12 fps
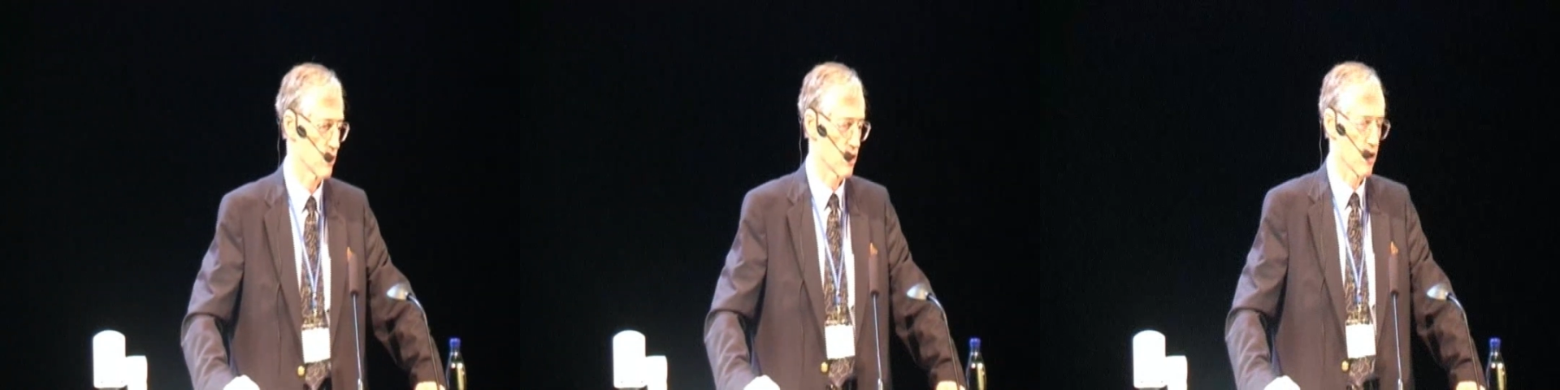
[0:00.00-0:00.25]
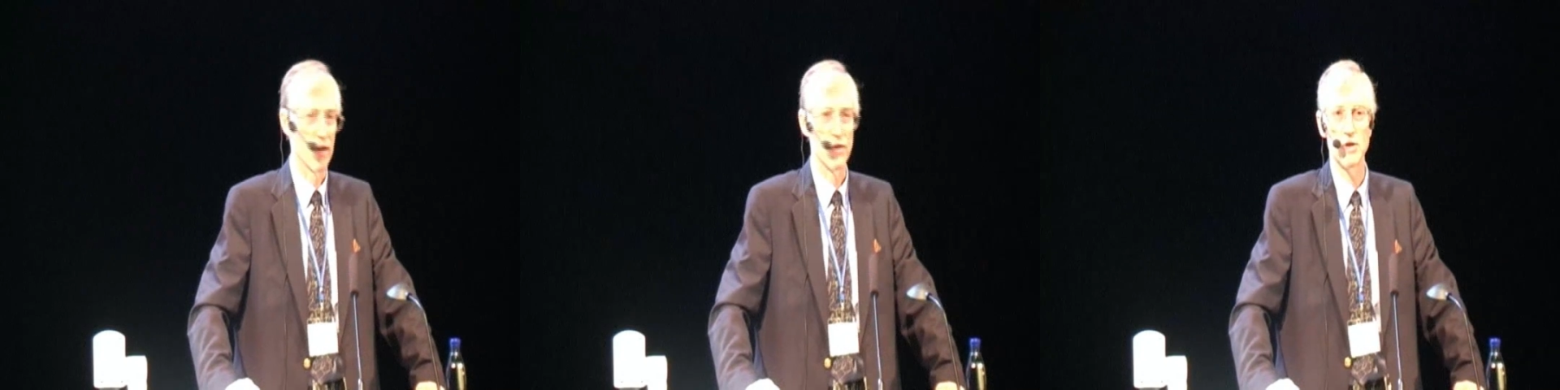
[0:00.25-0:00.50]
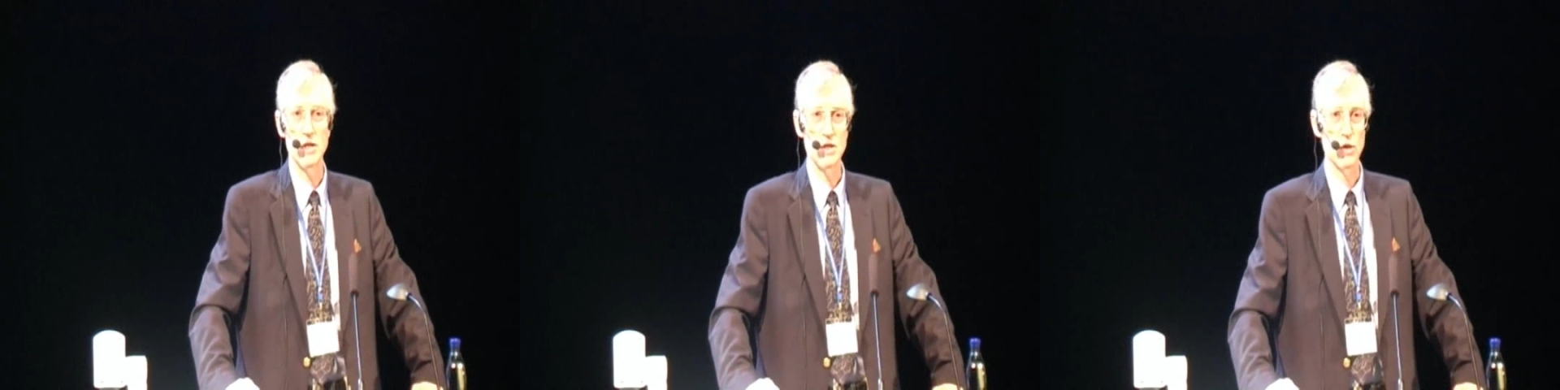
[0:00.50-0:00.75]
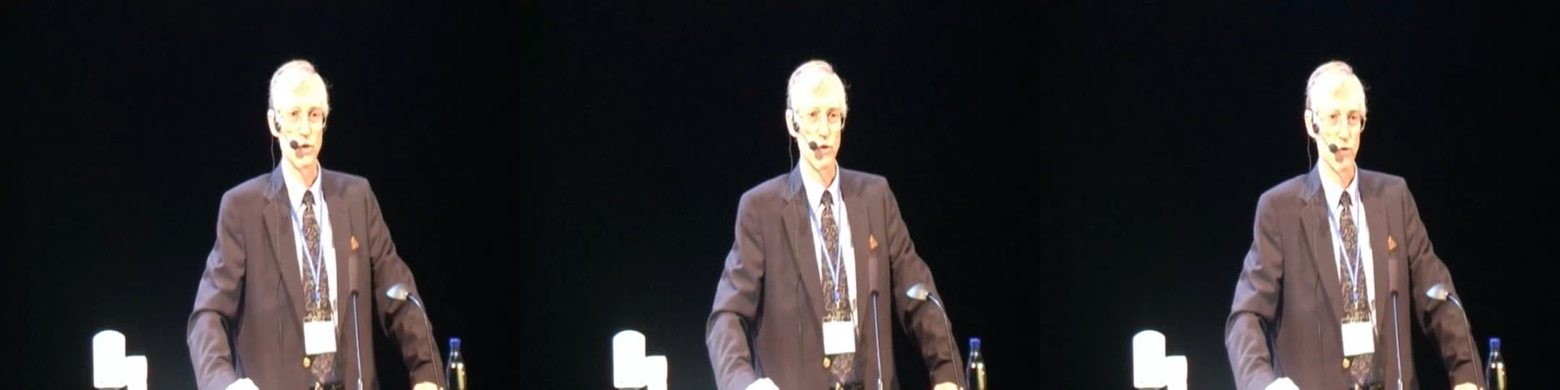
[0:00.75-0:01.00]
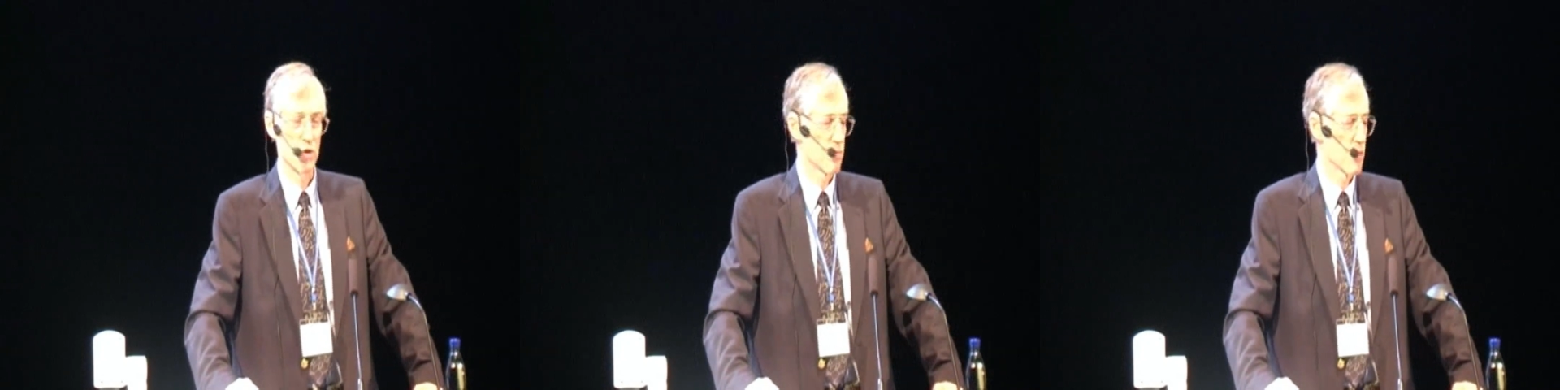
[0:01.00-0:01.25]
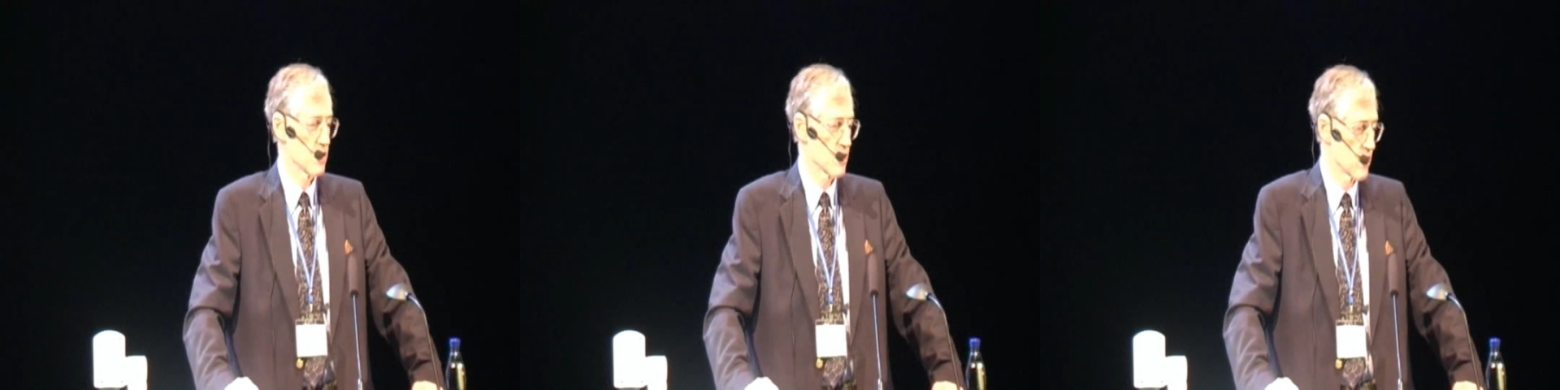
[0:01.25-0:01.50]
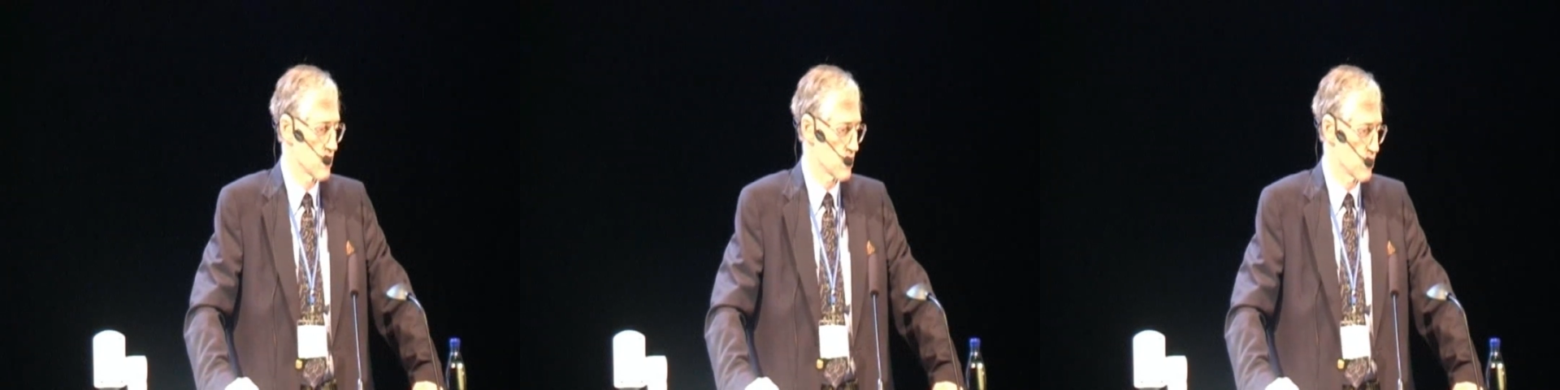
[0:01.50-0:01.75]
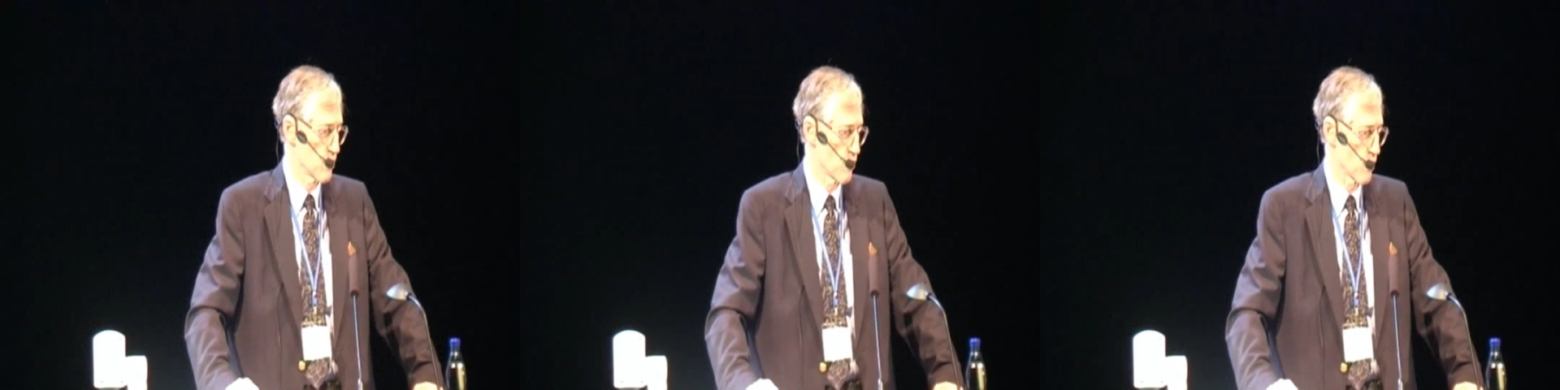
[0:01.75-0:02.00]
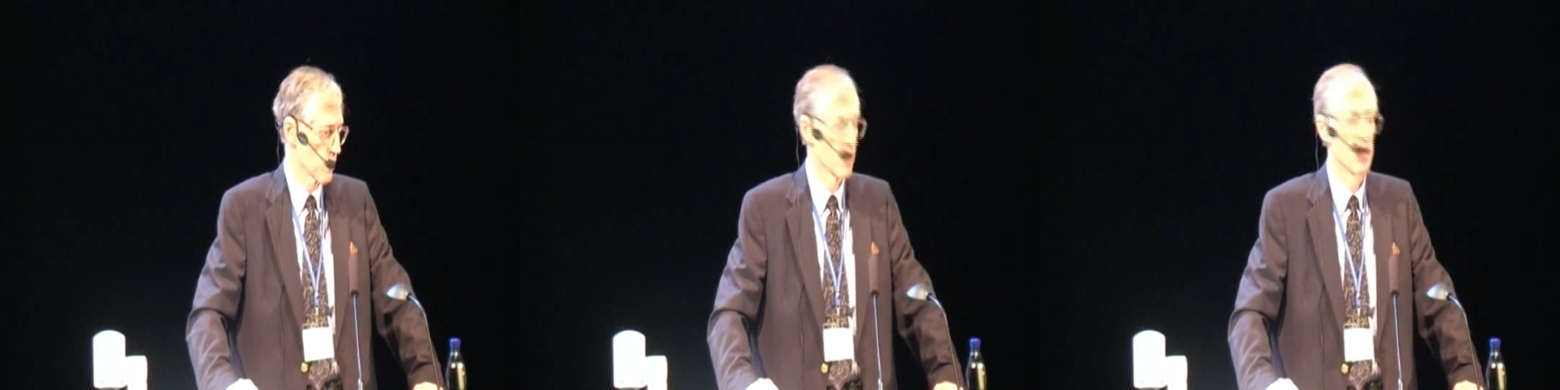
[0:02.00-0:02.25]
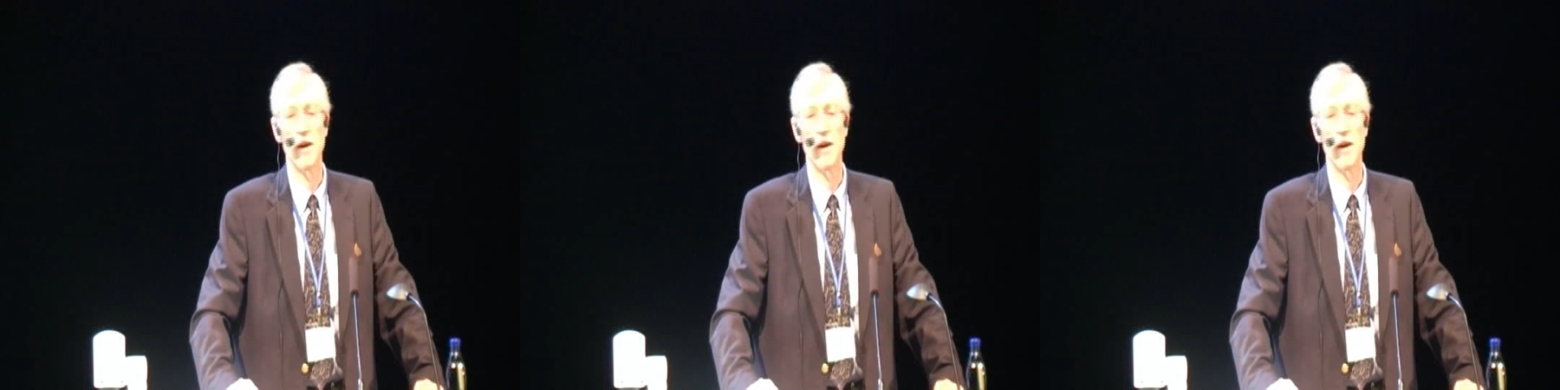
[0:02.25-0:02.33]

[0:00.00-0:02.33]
at the Goddard Institute for Space Studies in New York.